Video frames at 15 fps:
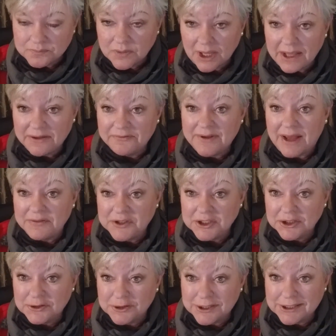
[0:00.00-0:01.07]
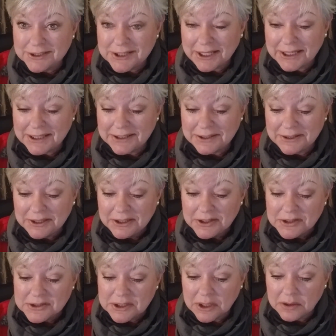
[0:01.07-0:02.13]
have 5 children, and
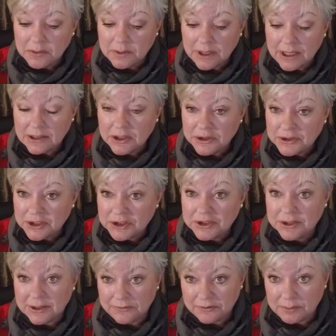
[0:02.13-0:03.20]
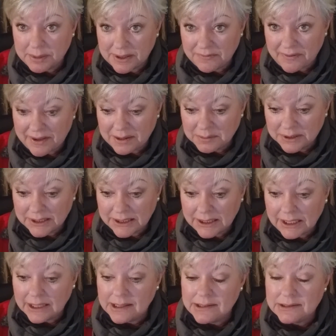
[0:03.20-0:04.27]
so I learned to cook for a big family,
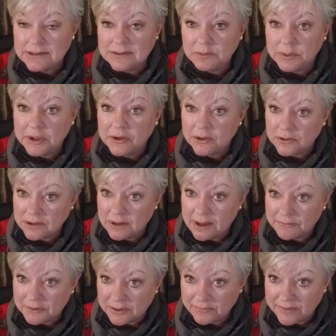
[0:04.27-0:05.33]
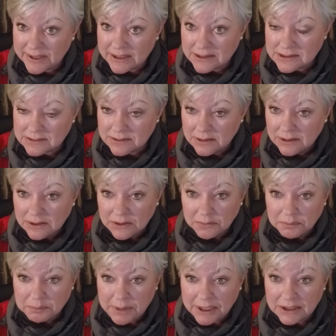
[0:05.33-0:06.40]
and we cooked a lot for events,
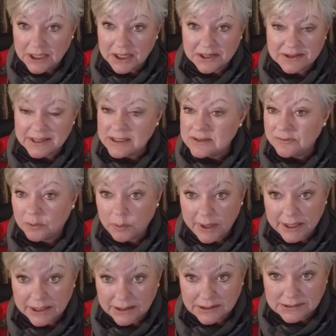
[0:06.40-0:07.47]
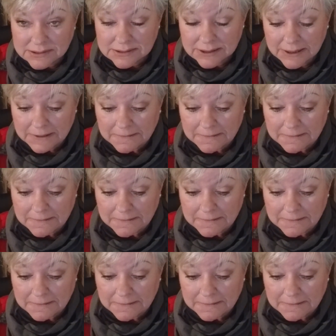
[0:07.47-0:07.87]
made a lot of things for weddings.